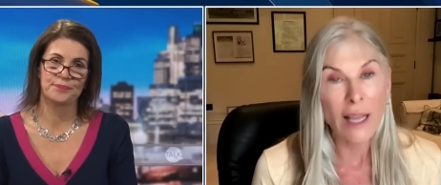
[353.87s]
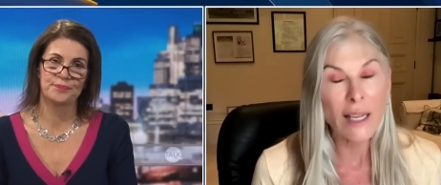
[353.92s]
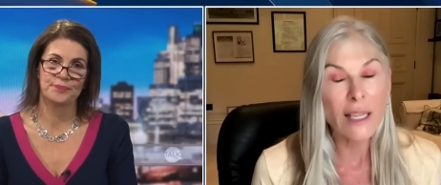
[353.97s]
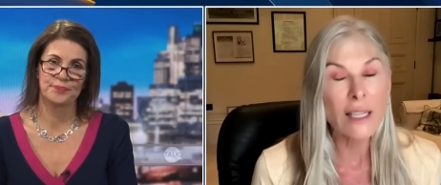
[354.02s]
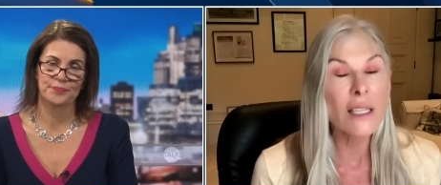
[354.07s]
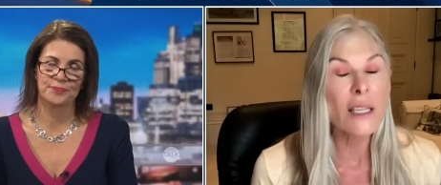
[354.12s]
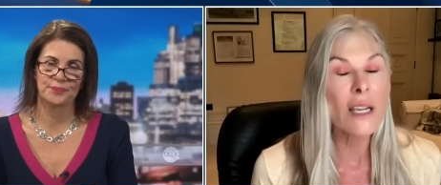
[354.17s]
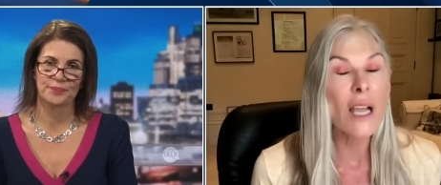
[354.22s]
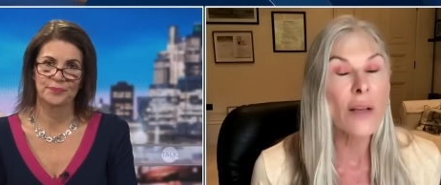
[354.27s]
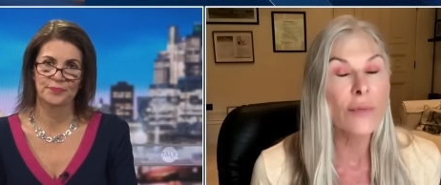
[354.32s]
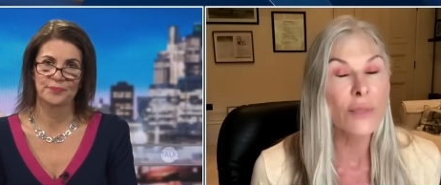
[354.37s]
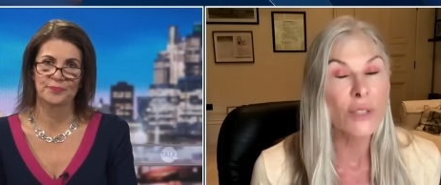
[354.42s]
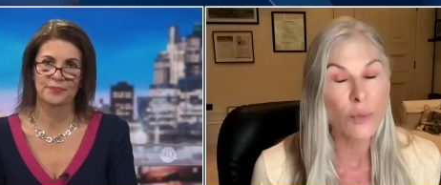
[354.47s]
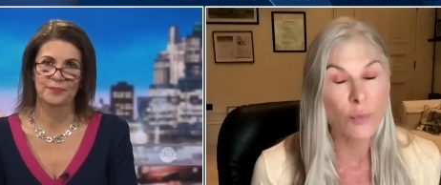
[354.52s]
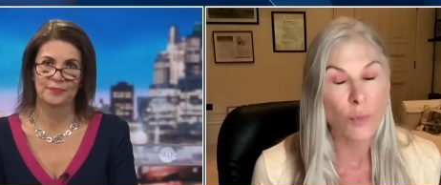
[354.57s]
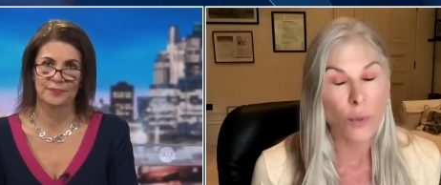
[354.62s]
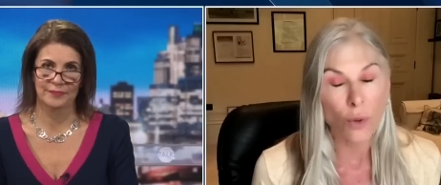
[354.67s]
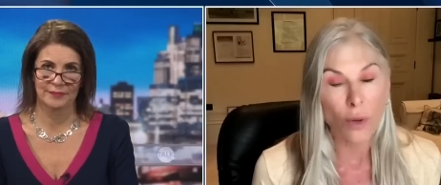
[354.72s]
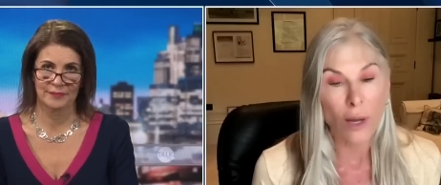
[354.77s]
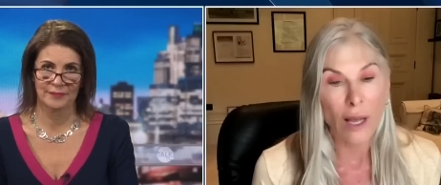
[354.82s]
Speaker 1: I love
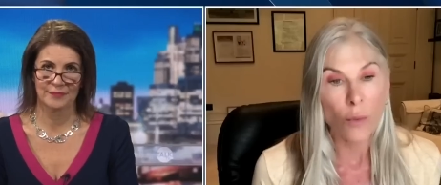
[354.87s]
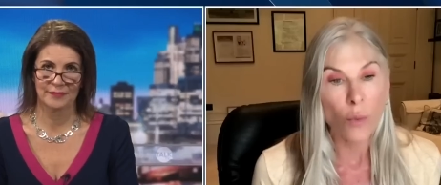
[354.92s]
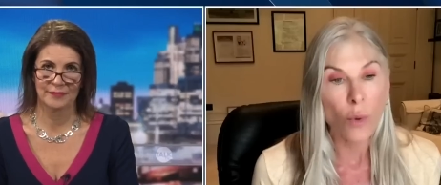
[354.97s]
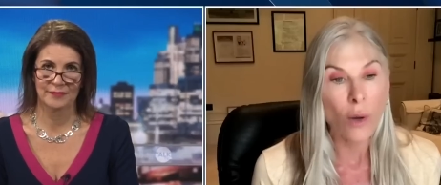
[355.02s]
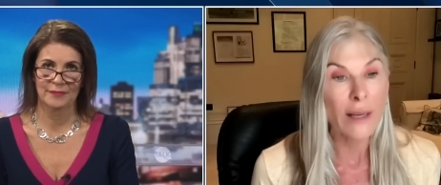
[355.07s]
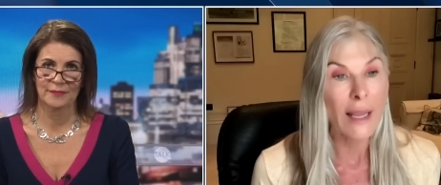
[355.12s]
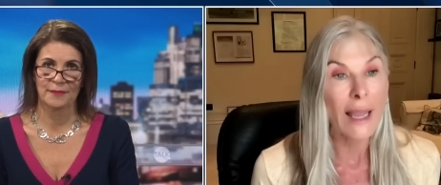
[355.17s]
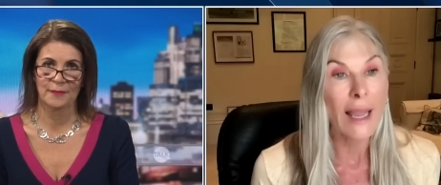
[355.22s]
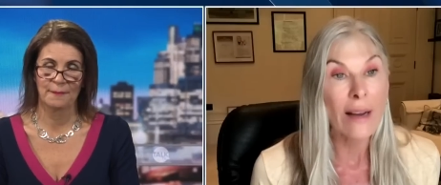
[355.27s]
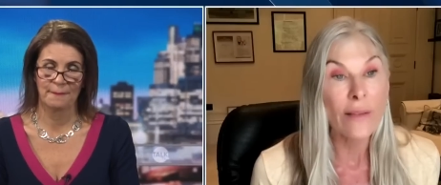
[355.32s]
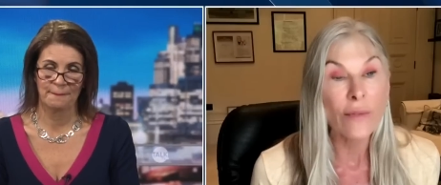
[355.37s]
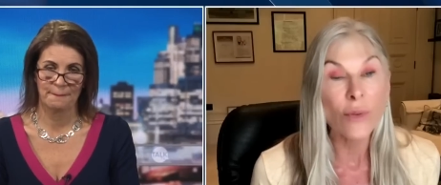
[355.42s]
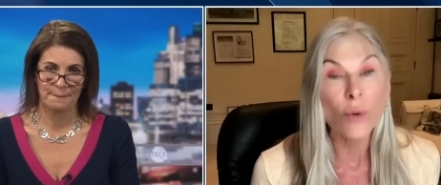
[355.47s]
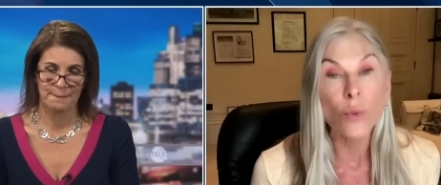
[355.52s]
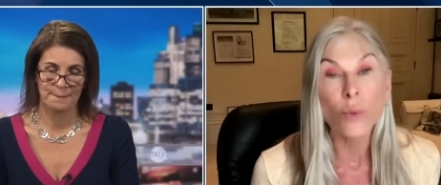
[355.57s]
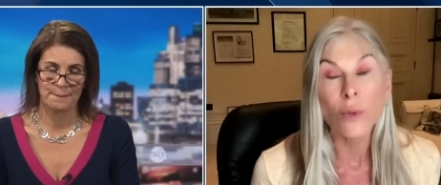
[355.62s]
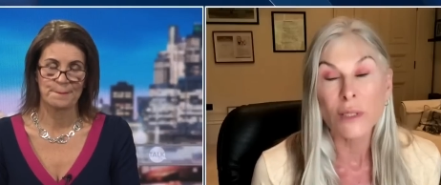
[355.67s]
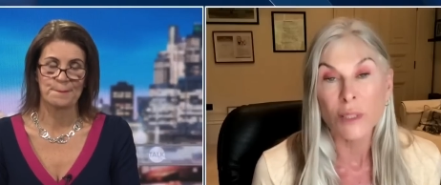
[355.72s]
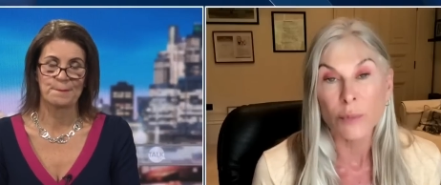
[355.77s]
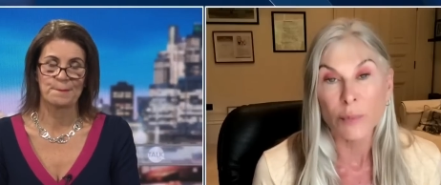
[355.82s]
sport. I want
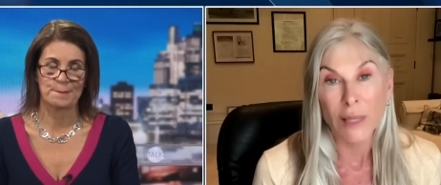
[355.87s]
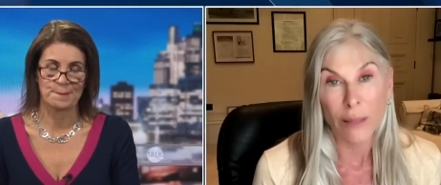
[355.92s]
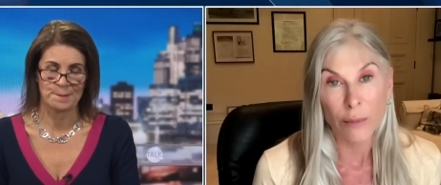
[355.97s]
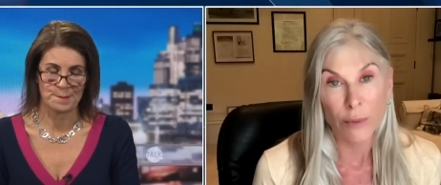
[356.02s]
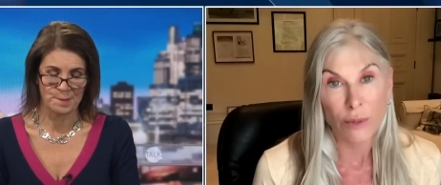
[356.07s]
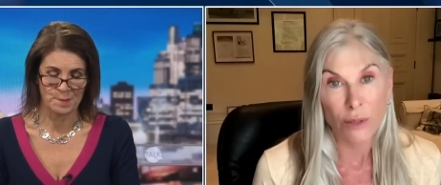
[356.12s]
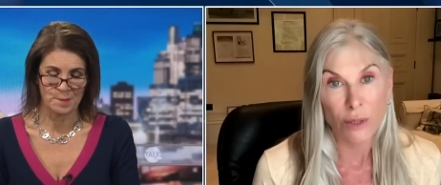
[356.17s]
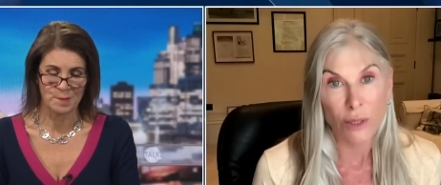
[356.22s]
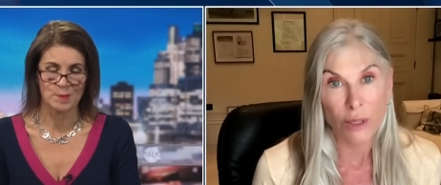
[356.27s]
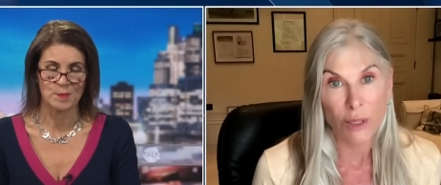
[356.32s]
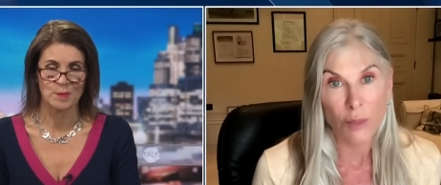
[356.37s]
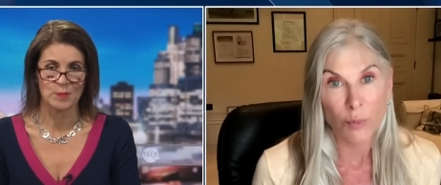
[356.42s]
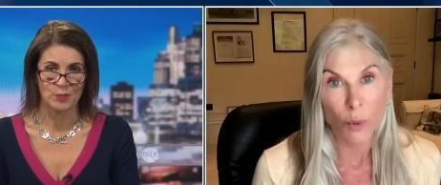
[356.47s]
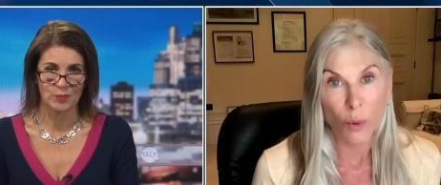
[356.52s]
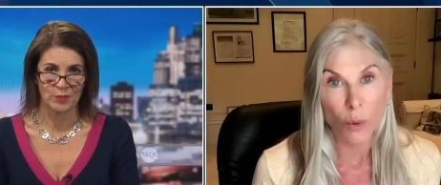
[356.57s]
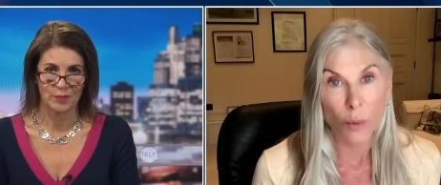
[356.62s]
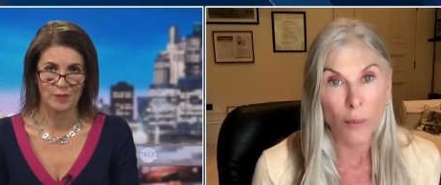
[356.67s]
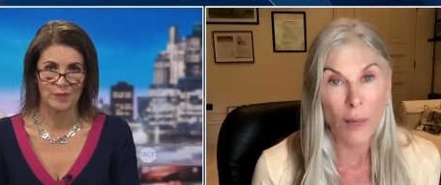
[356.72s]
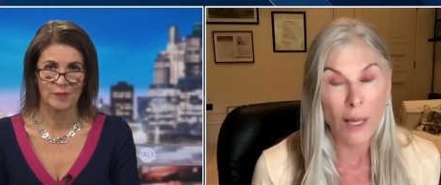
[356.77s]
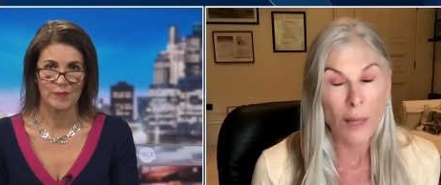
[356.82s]
everyone to be able to do
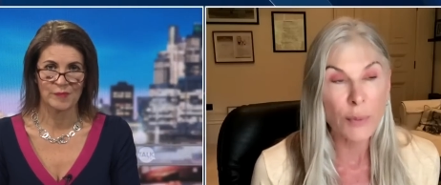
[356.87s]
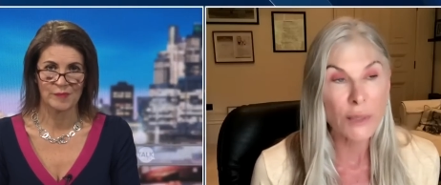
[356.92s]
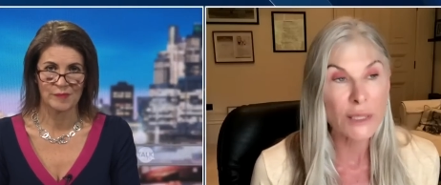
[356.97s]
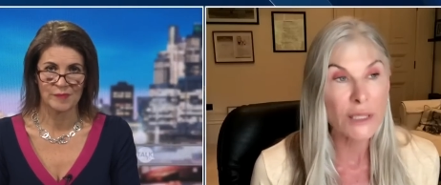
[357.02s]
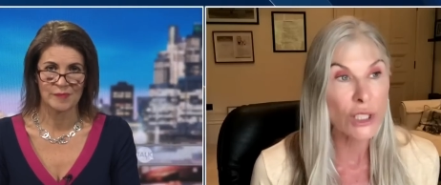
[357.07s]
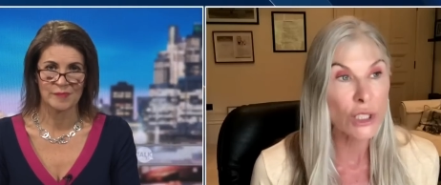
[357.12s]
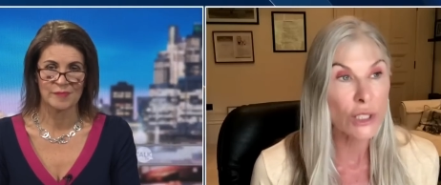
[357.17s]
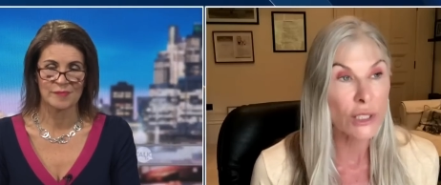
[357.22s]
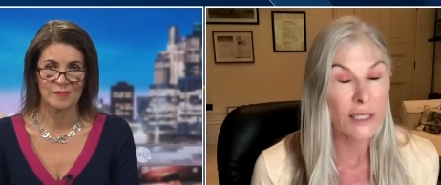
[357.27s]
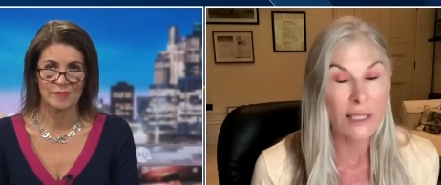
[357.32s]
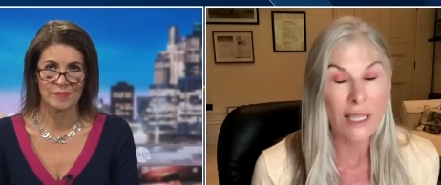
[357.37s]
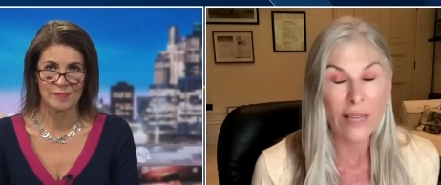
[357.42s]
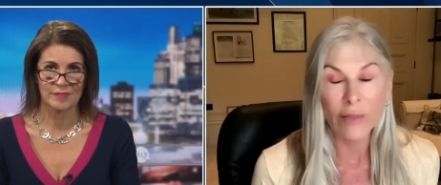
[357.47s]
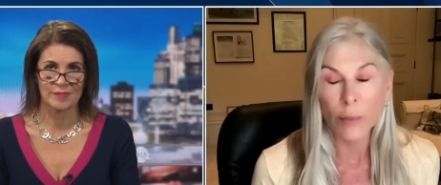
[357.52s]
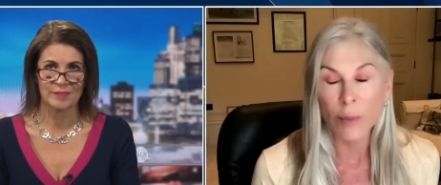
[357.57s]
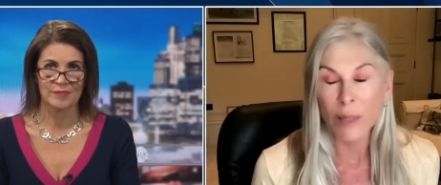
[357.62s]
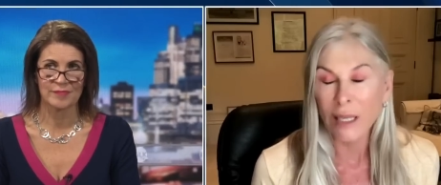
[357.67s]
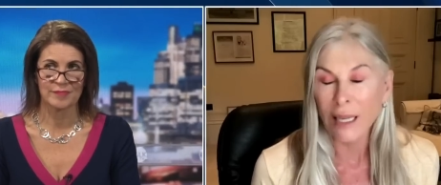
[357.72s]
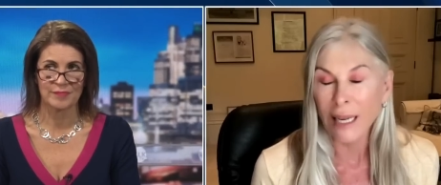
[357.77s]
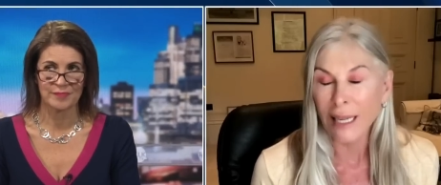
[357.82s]
sport. My position has never
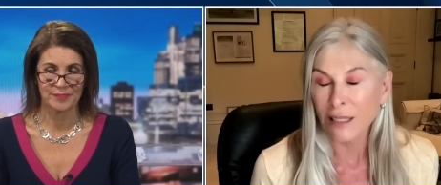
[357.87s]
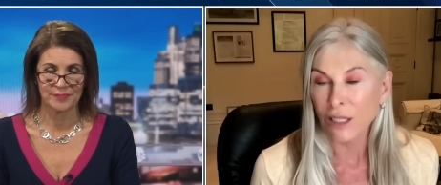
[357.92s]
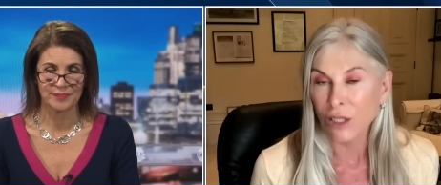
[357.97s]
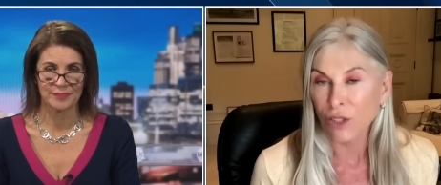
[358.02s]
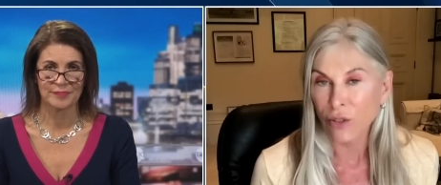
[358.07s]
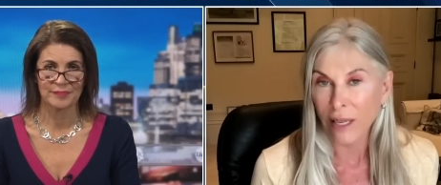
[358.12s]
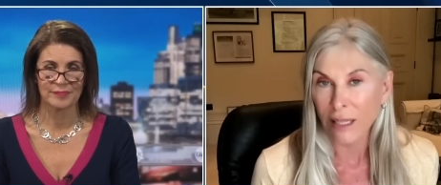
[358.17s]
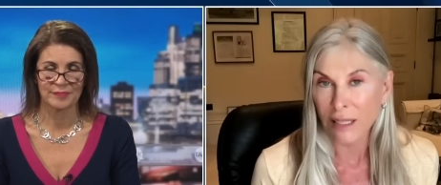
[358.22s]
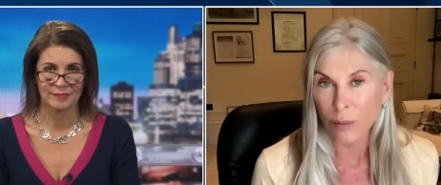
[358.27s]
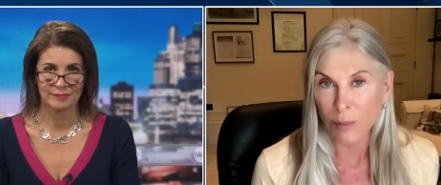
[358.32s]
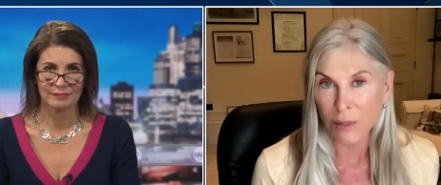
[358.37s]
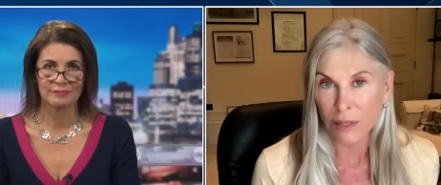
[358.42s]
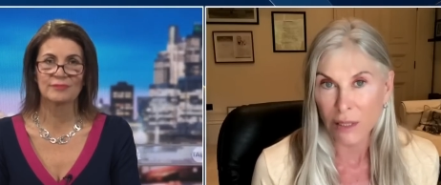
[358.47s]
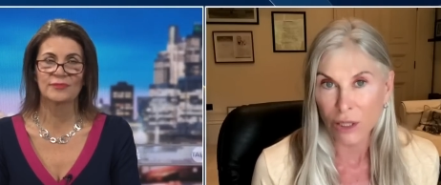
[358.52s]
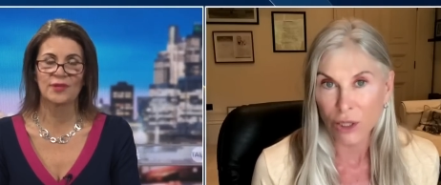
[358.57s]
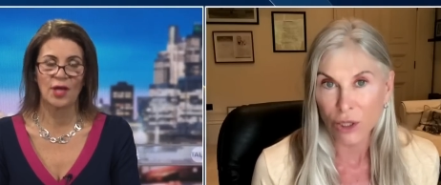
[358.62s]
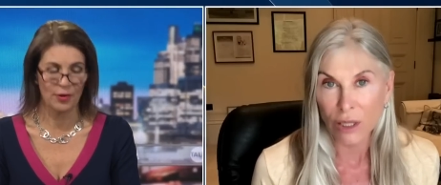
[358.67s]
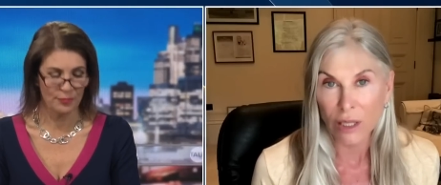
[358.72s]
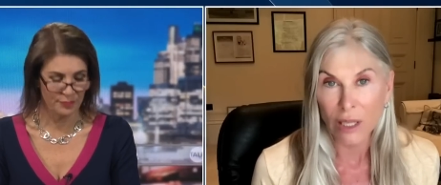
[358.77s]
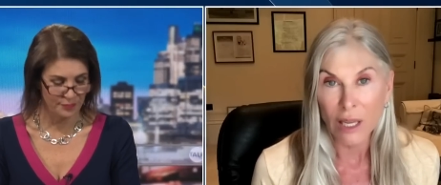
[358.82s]
been an anti-trans position.